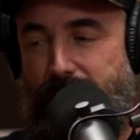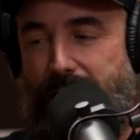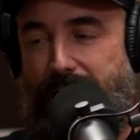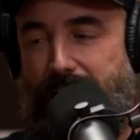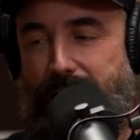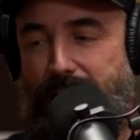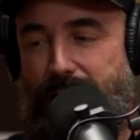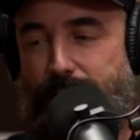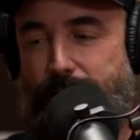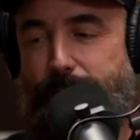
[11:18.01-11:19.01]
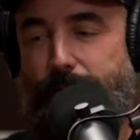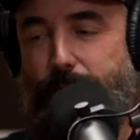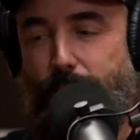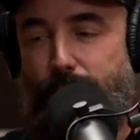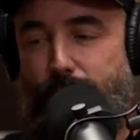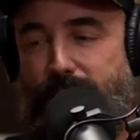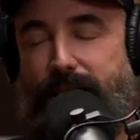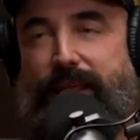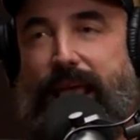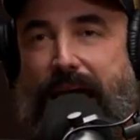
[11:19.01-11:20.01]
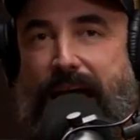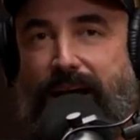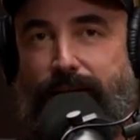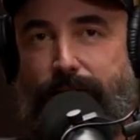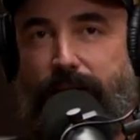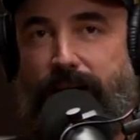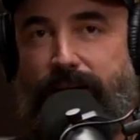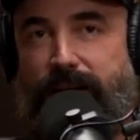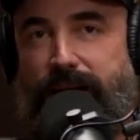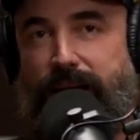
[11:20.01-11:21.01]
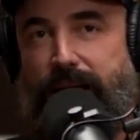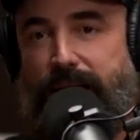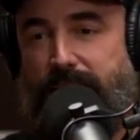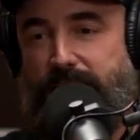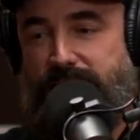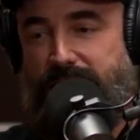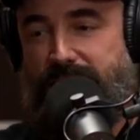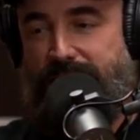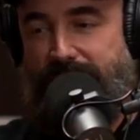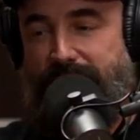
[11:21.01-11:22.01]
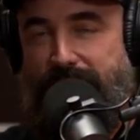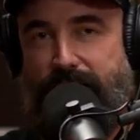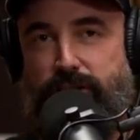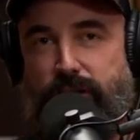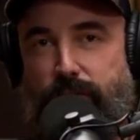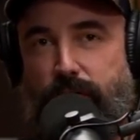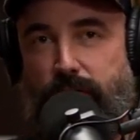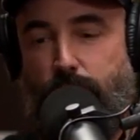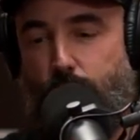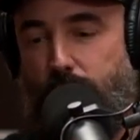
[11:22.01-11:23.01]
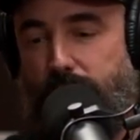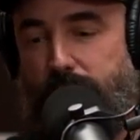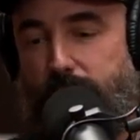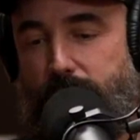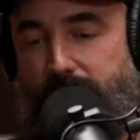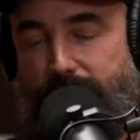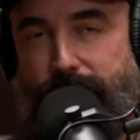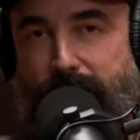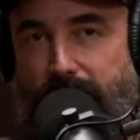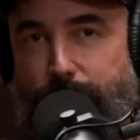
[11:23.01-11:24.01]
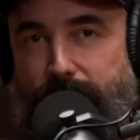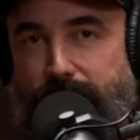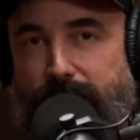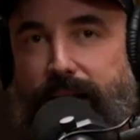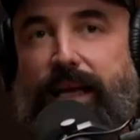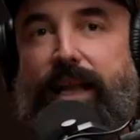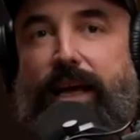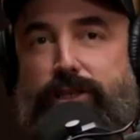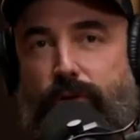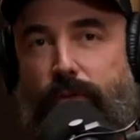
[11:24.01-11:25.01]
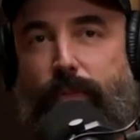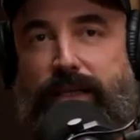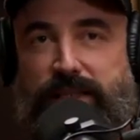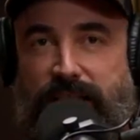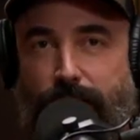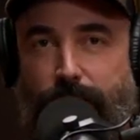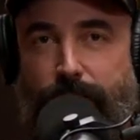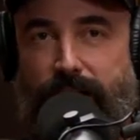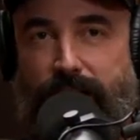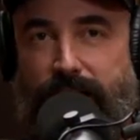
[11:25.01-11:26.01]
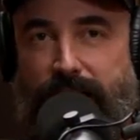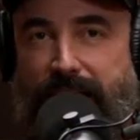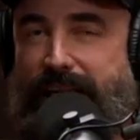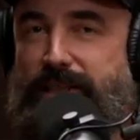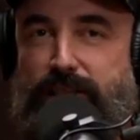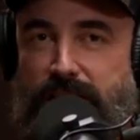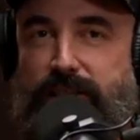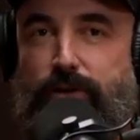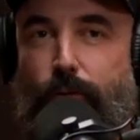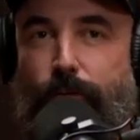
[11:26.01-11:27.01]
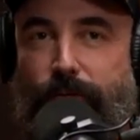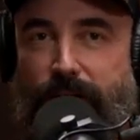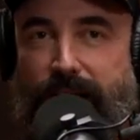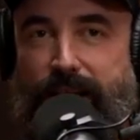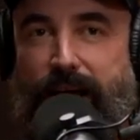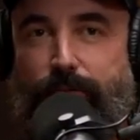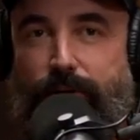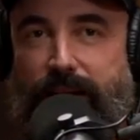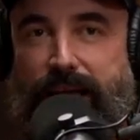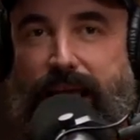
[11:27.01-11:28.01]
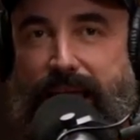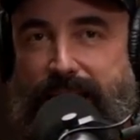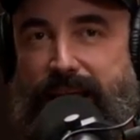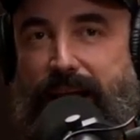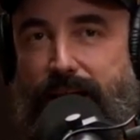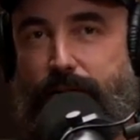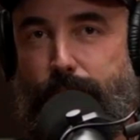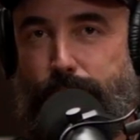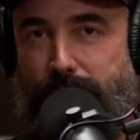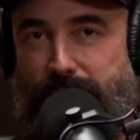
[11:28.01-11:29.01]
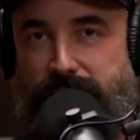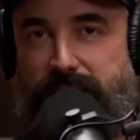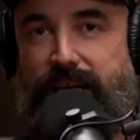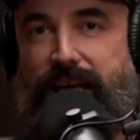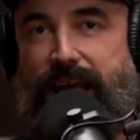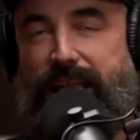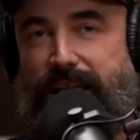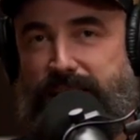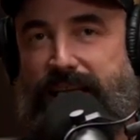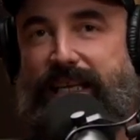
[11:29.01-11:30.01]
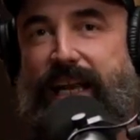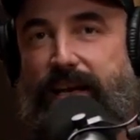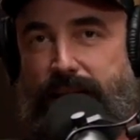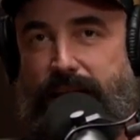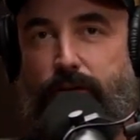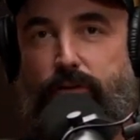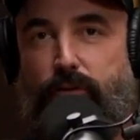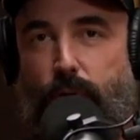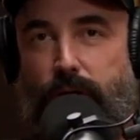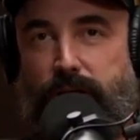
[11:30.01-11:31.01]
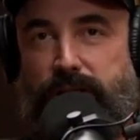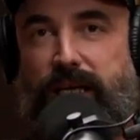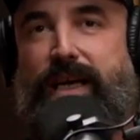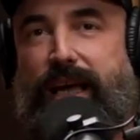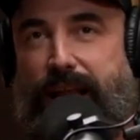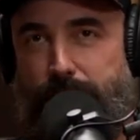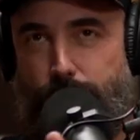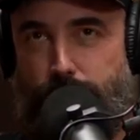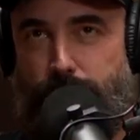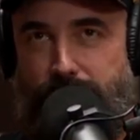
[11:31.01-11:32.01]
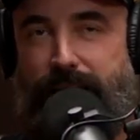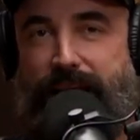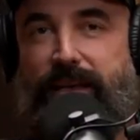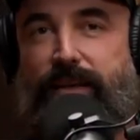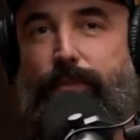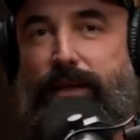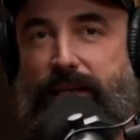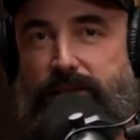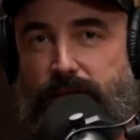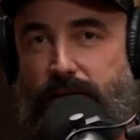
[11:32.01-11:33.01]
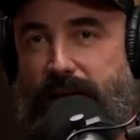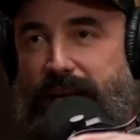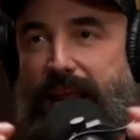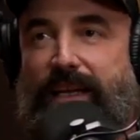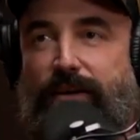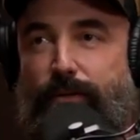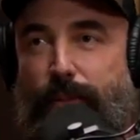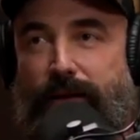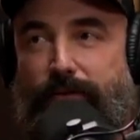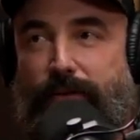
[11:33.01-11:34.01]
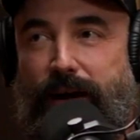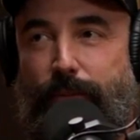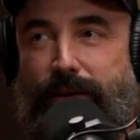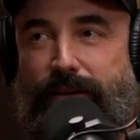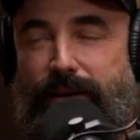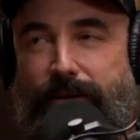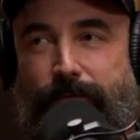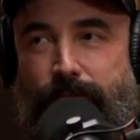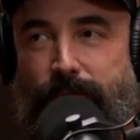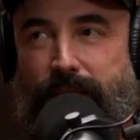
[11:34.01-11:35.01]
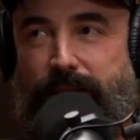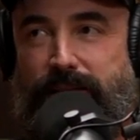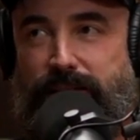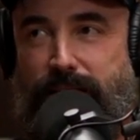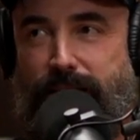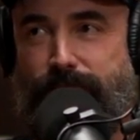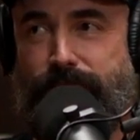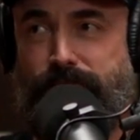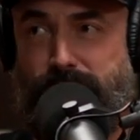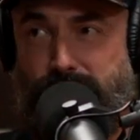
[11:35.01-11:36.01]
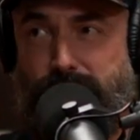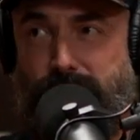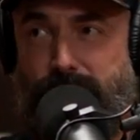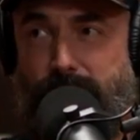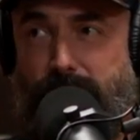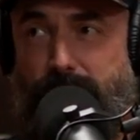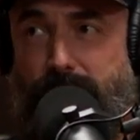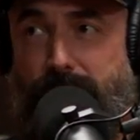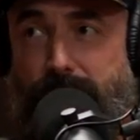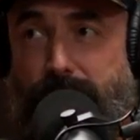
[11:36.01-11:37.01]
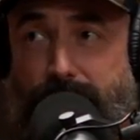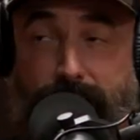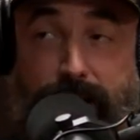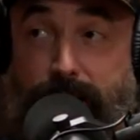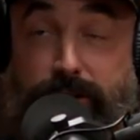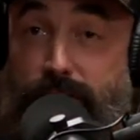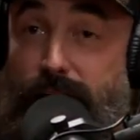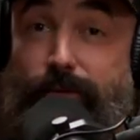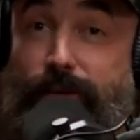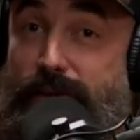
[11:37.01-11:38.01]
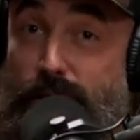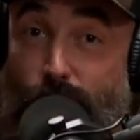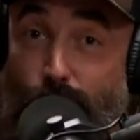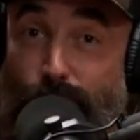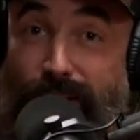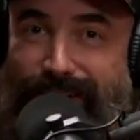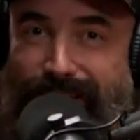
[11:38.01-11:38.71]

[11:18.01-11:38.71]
Uh, for me, the act of hunting is a connection with the environment and a connection with myself. And I just don't find that really any other place unless I get into the outdoors and I really intimately start connecting with my environment. It's um, it, it's good for the soul.